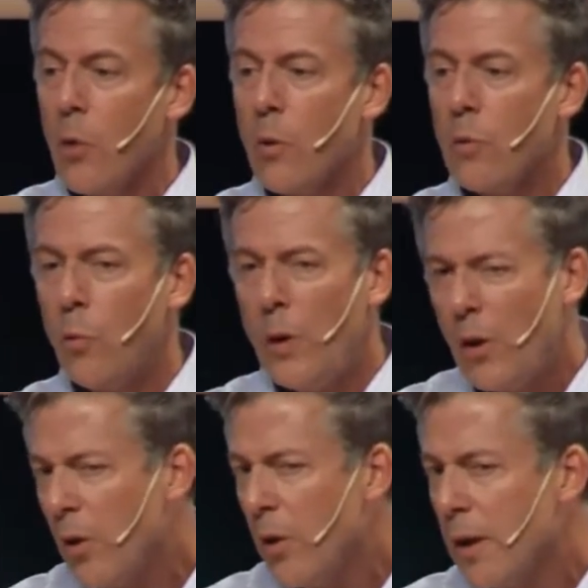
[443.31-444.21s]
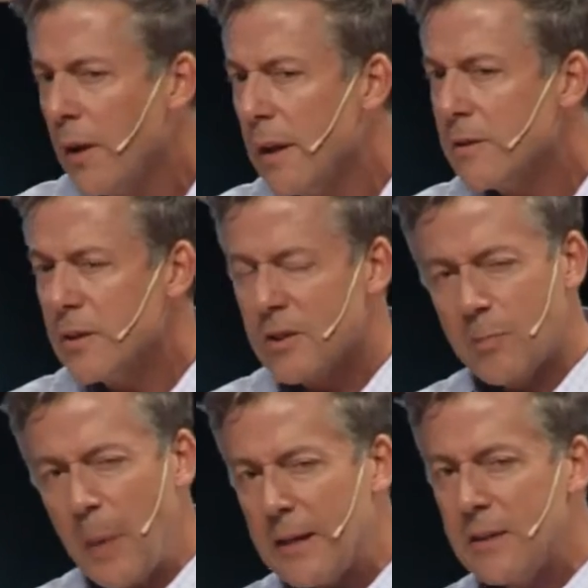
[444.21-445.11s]
when we're
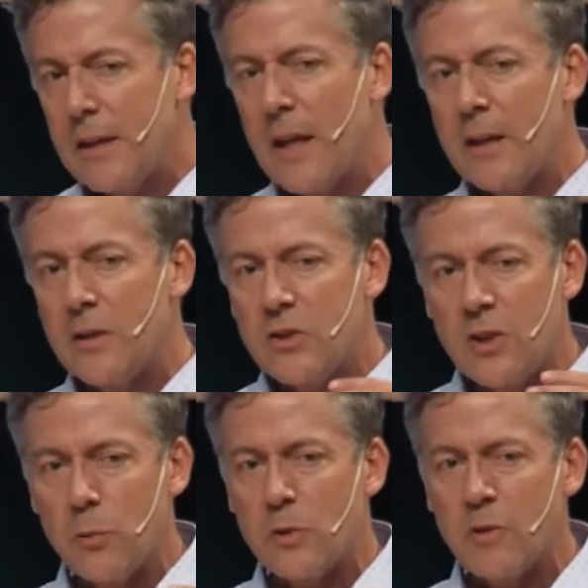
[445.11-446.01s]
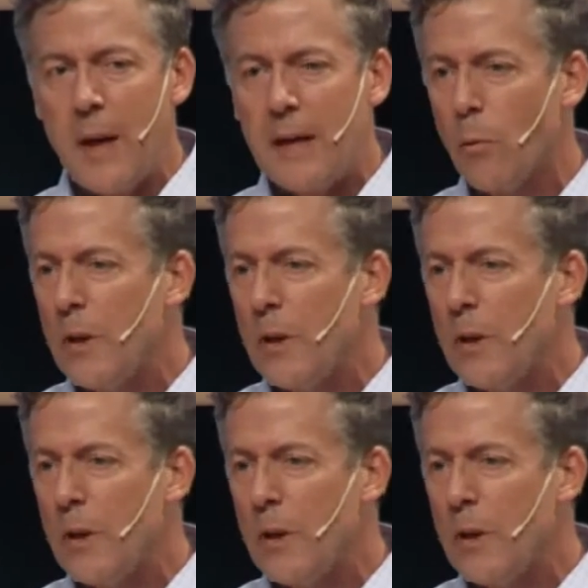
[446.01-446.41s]
suspecting that a decision was made and